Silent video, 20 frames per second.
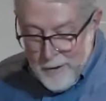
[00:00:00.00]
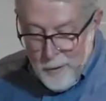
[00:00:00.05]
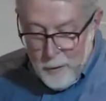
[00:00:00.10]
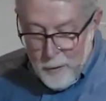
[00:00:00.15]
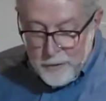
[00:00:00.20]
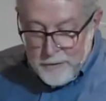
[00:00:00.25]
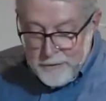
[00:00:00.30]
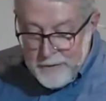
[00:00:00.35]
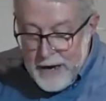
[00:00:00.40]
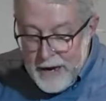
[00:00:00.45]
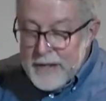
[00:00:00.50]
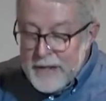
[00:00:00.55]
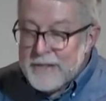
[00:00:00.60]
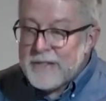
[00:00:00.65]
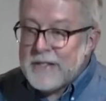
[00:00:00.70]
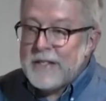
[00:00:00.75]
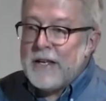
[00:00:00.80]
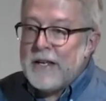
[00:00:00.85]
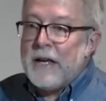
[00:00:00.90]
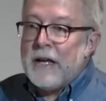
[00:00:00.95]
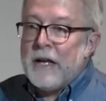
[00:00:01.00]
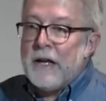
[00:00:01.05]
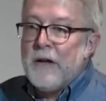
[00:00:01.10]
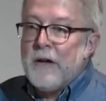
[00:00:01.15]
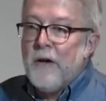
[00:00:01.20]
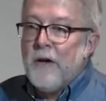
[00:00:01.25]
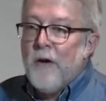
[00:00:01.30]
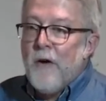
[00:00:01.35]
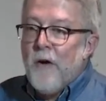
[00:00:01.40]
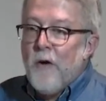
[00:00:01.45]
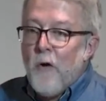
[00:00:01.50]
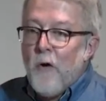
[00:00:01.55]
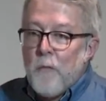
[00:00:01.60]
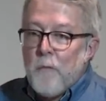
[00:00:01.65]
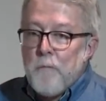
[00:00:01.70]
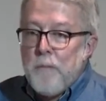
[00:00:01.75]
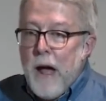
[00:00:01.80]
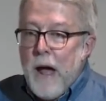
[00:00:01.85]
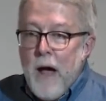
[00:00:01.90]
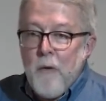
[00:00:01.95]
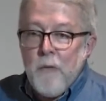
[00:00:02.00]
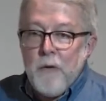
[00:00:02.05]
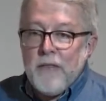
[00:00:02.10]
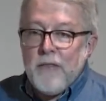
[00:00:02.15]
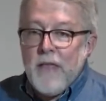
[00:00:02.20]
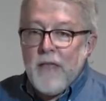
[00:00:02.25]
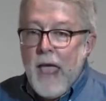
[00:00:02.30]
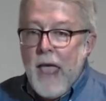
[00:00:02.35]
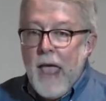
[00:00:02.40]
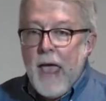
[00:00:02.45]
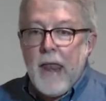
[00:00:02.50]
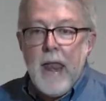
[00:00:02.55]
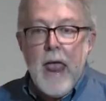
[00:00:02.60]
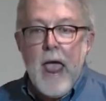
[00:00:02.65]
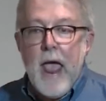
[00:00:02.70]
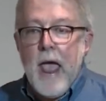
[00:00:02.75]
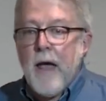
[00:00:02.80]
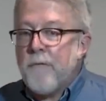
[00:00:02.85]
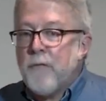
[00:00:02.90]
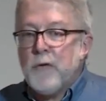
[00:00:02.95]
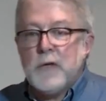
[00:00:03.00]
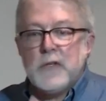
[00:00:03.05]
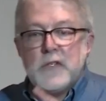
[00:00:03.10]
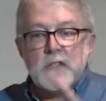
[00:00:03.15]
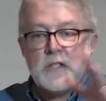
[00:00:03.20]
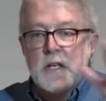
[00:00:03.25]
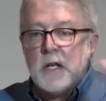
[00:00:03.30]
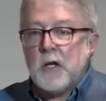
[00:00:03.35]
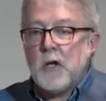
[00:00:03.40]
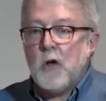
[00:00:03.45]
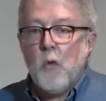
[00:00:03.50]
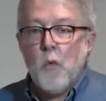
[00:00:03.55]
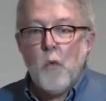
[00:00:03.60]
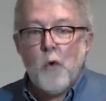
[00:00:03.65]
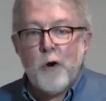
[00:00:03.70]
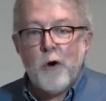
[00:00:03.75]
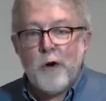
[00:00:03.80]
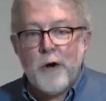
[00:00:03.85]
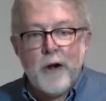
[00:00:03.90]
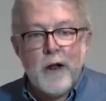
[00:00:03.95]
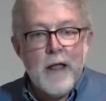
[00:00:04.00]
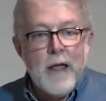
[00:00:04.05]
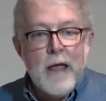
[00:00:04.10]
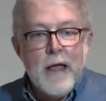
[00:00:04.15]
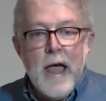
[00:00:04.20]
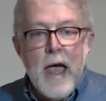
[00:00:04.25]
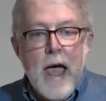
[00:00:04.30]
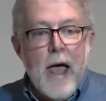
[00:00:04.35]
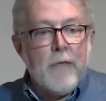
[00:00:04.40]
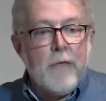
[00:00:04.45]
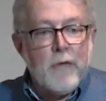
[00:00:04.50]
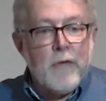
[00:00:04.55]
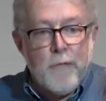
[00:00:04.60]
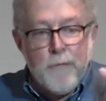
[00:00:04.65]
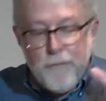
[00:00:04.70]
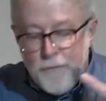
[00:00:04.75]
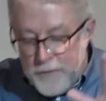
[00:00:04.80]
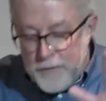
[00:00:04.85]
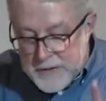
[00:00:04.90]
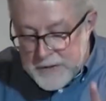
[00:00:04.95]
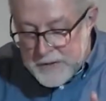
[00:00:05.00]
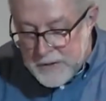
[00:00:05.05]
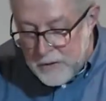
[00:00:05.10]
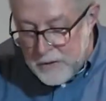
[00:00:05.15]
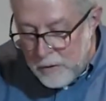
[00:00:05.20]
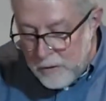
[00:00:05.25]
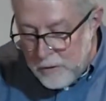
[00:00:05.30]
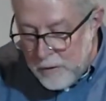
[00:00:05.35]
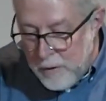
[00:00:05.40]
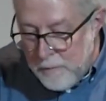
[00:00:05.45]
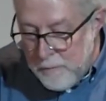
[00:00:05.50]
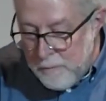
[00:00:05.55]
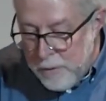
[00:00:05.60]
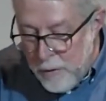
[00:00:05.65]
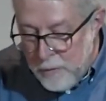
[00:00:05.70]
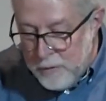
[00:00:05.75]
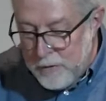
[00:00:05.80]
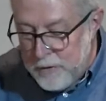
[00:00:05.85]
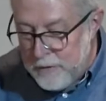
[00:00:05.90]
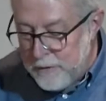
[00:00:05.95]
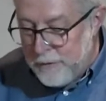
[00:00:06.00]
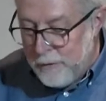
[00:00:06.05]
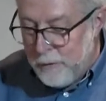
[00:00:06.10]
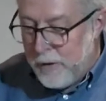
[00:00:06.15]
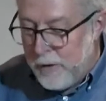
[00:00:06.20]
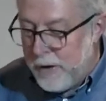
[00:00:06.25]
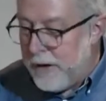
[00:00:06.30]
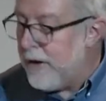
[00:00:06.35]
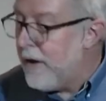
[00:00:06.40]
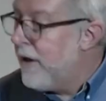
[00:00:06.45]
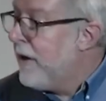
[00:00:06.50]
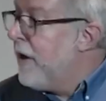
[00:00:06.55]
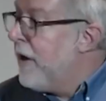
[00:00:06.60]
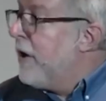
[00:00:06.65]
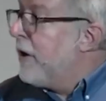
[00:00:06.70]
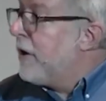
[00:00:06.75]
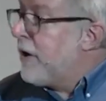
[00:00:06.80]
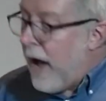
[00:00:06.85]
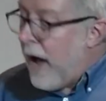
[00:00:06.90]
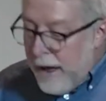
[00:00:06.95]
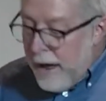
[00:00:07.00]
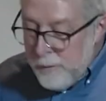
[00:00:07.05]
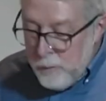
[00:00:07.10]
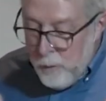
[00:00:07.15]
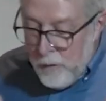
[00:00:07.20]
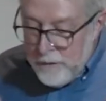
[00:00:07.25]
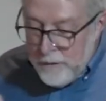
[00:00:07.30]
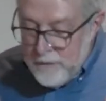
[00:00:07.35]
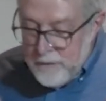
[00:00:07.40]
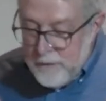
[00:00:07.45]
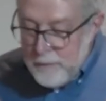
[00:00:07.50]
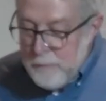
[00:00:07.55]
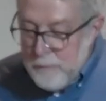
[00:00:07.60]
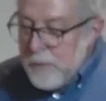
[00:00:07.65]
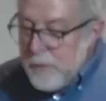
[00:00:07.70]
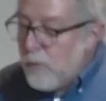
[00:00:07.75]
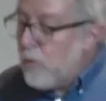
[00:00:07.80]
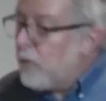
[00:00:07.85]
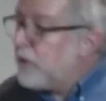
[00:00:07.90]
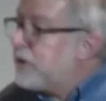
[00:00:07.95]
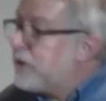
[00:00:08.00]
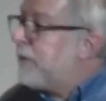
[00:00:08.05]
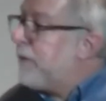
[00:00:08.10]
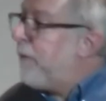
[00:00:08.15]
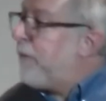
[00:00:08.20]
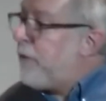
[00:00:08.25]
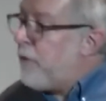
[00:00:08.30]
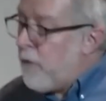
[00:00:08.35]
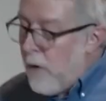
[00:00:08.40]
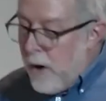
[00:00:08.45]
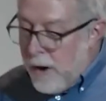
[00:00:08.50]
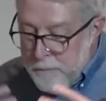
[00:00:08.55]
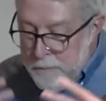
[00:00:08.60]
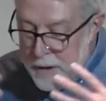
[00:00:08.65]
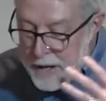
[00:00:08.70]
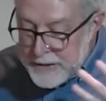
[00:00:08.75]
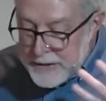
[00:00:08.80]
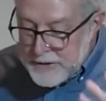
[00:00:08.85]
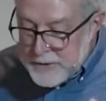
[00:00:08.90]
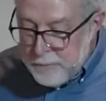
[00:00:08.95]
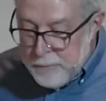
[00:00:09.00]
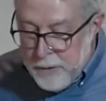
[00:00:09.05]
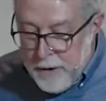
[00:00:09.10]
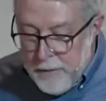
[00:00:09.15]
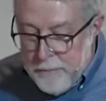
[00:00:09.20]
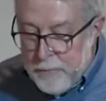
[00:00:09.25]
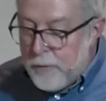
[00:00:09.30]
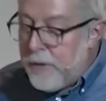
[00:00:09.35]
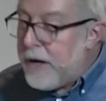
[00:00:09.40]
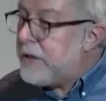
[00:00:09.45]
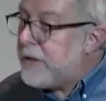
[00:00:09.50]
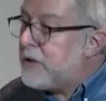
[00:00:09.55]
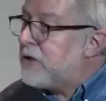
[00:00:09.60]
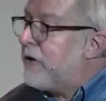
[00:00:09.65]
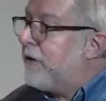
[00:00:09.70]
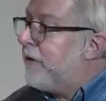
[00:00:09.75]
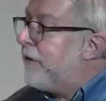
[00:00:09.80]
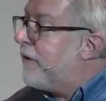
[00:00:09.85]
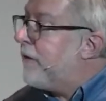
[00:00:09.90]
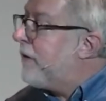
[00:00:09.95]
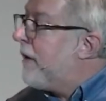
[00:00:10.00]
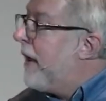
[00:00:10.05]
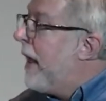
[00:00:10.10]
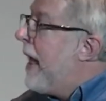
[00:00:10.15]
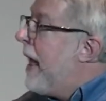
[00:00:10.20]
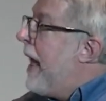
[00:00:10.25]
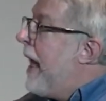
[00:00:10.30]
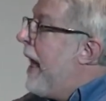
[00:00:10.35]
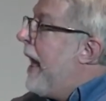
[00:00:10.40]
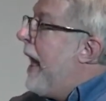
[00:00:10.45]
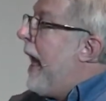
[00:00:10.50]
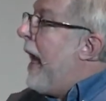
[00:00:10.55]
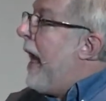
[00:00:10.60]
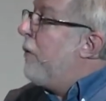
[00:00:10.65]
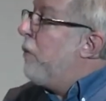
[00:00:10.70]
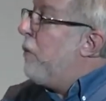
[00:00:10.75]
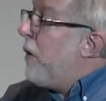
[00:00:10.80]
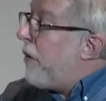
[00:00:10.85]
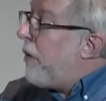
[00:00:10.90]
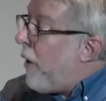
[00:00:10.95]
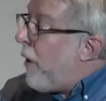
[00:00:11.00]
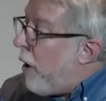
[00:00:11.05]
or dancing, or bowing the head. Every single word has a physical component to it. God wants to be worshiped through our best preparations and with